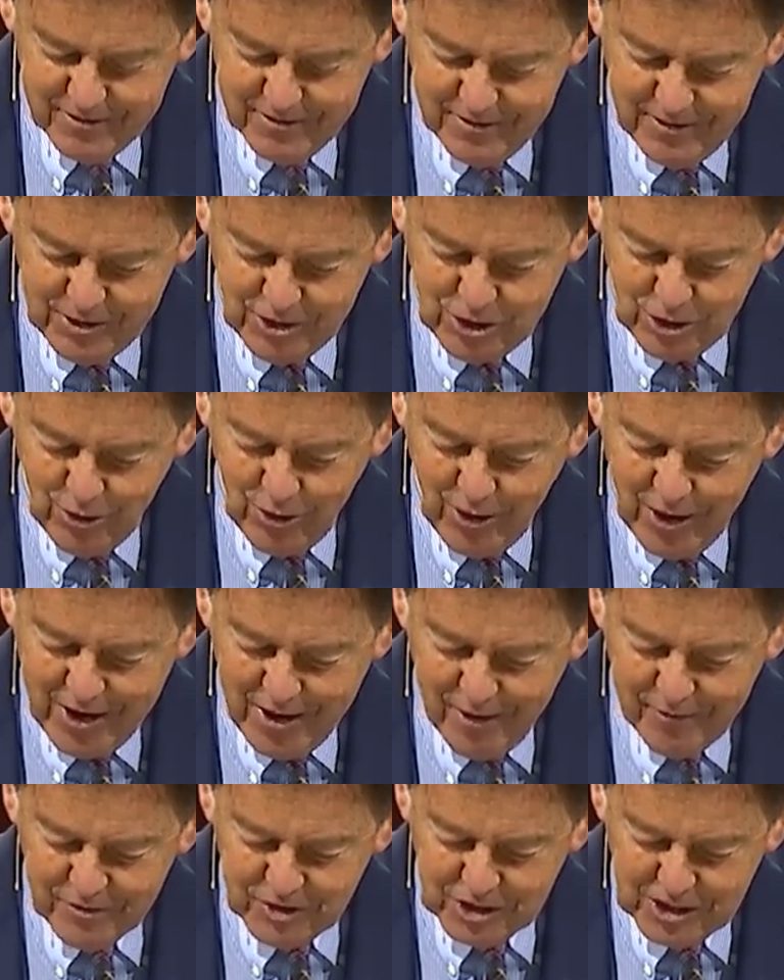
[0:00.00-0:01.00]
the joy
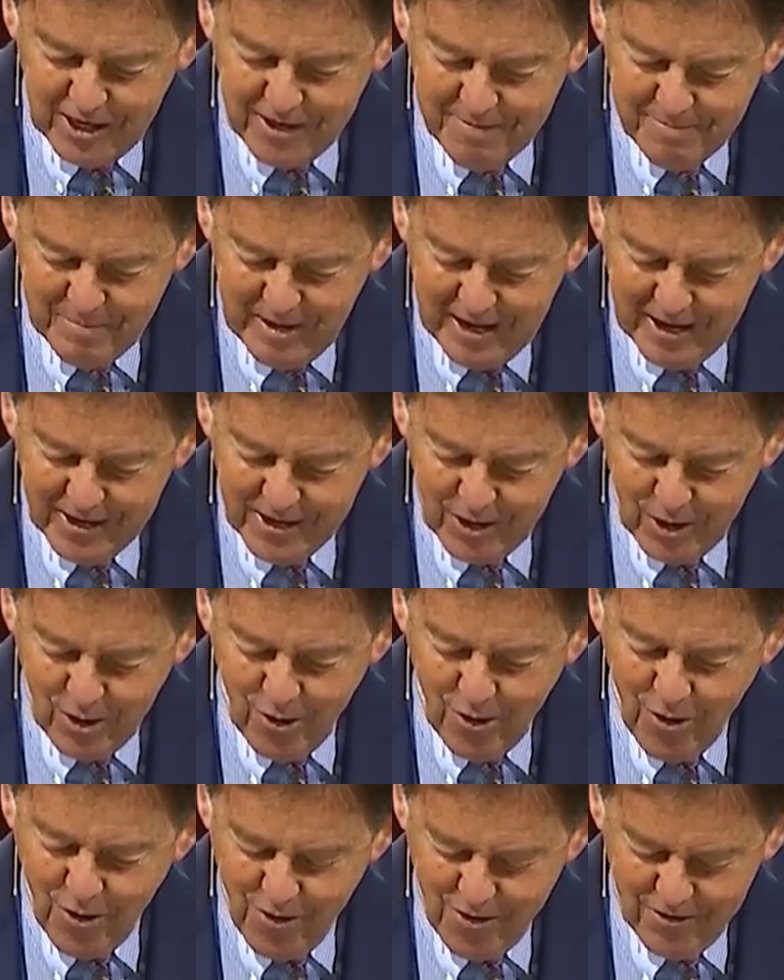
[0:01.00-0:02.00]
of sin being
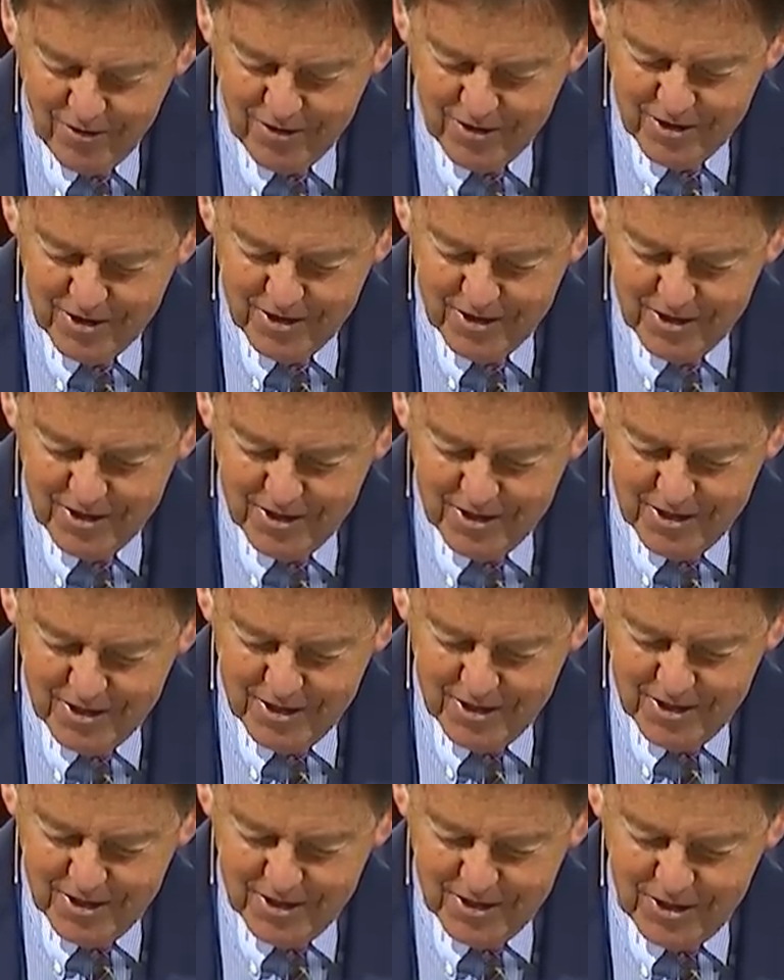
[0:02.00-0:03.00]
gone,
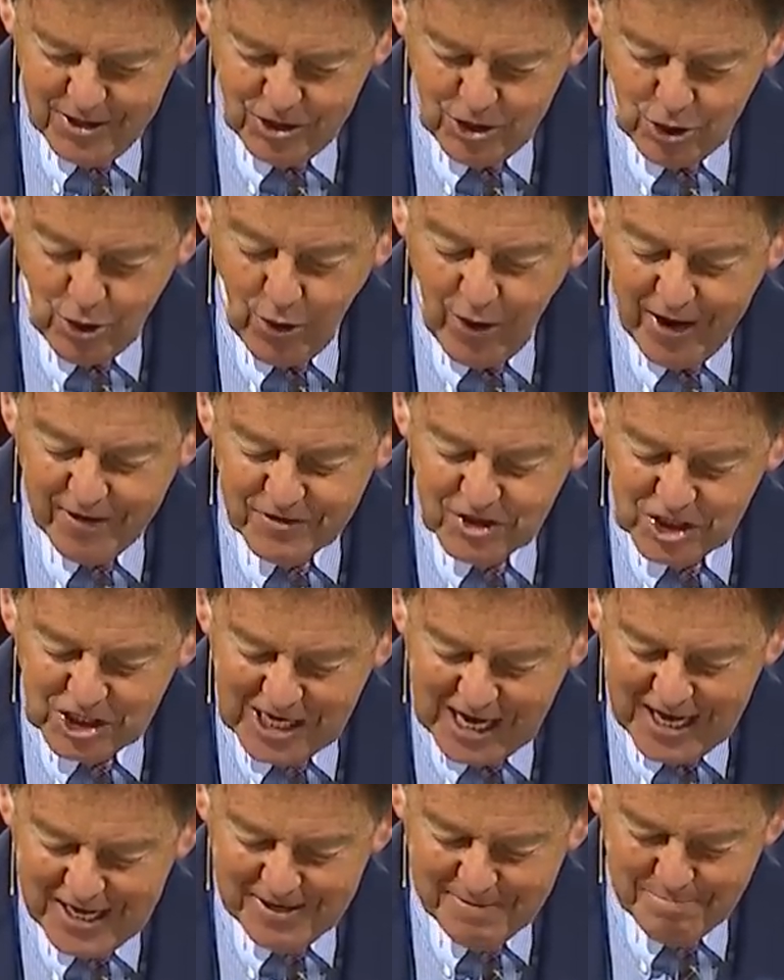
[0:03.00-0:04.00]
the joy of
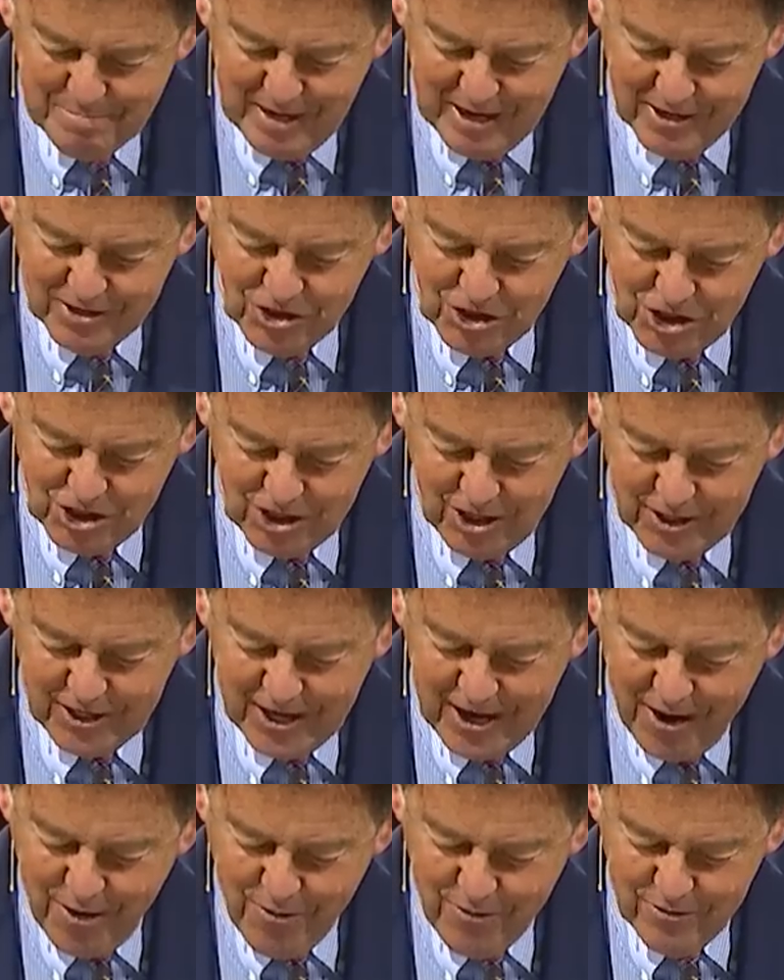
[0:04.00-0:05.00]
Satan being shut
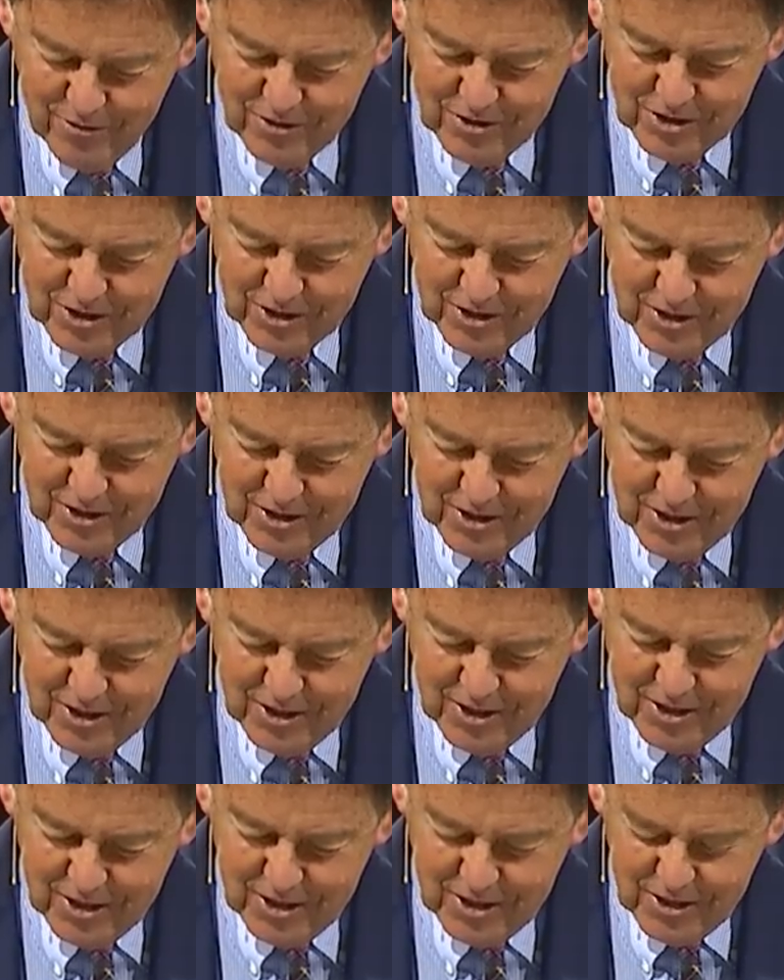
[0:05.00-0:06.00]
out,
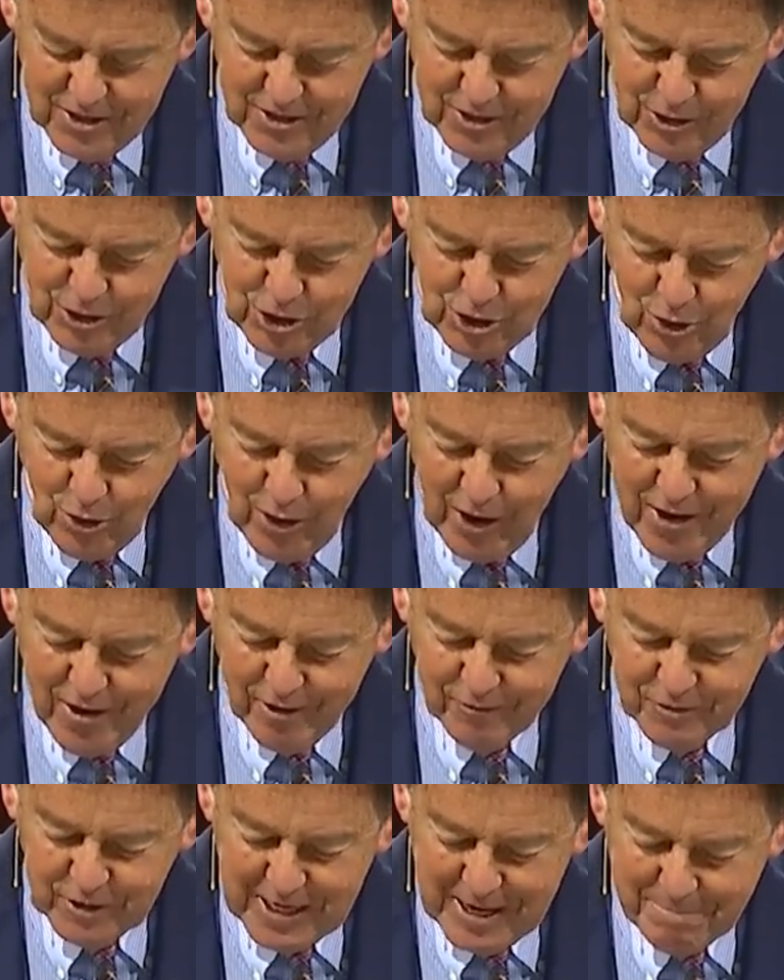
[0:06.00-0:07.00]
the joy
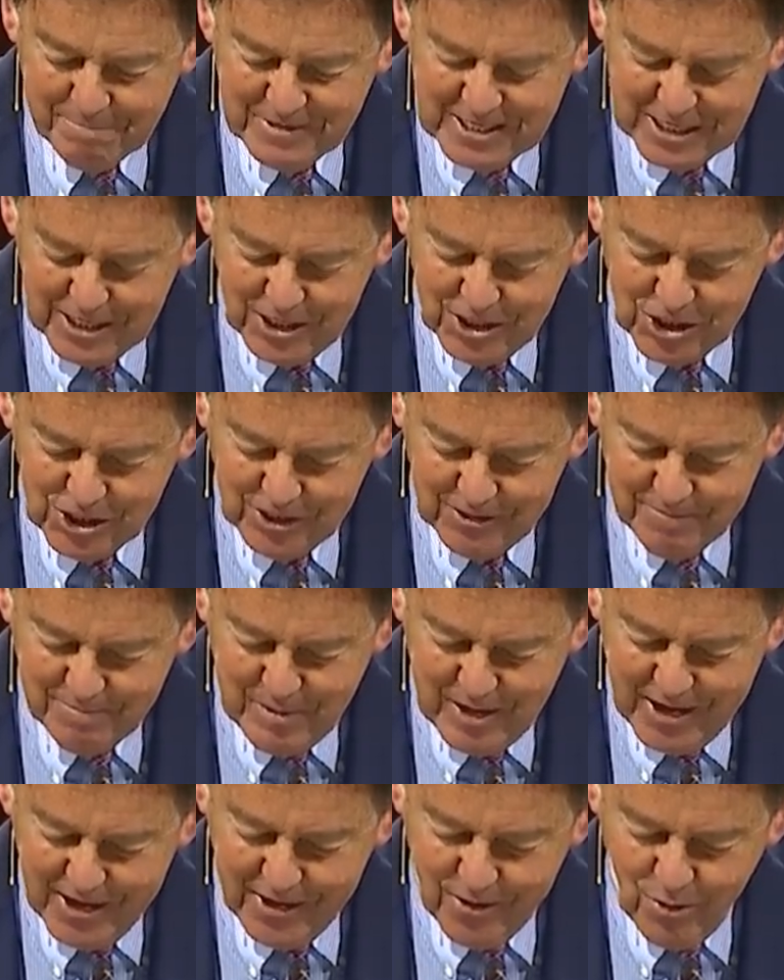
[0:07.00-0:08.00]
of temptation
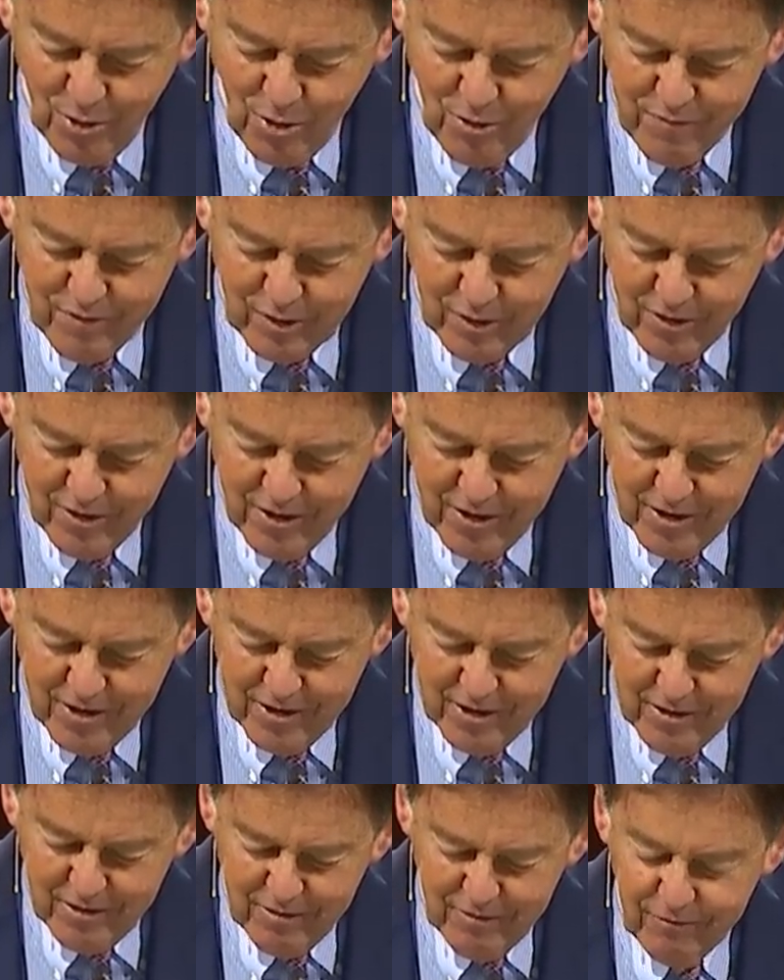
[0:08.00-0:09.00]
being over
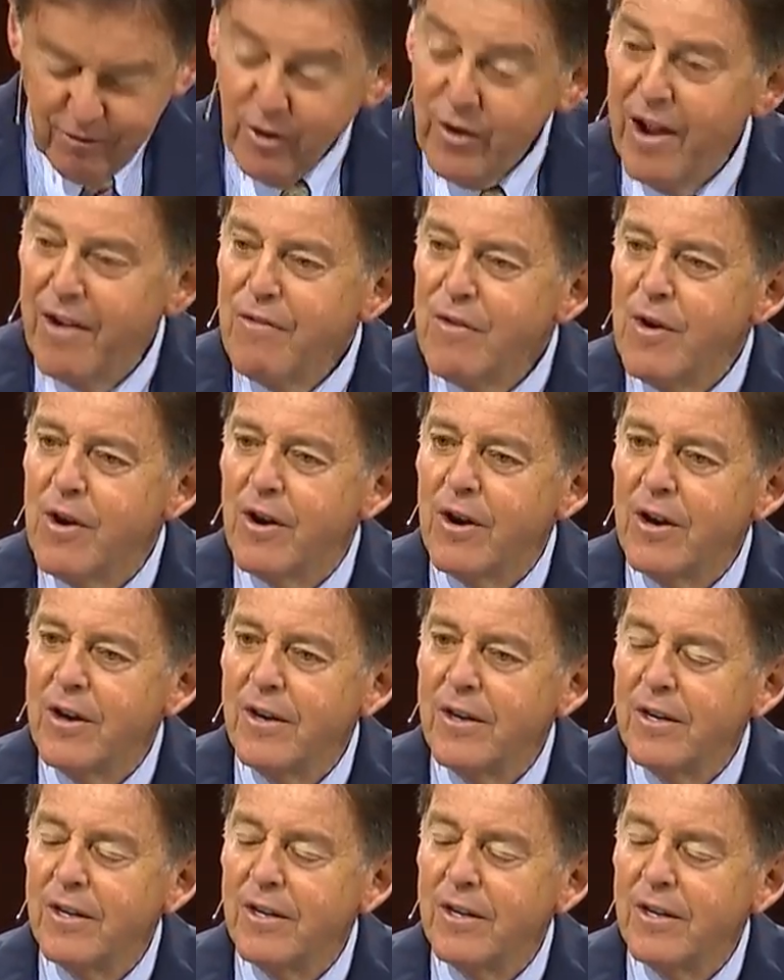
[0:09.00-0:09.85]
forever.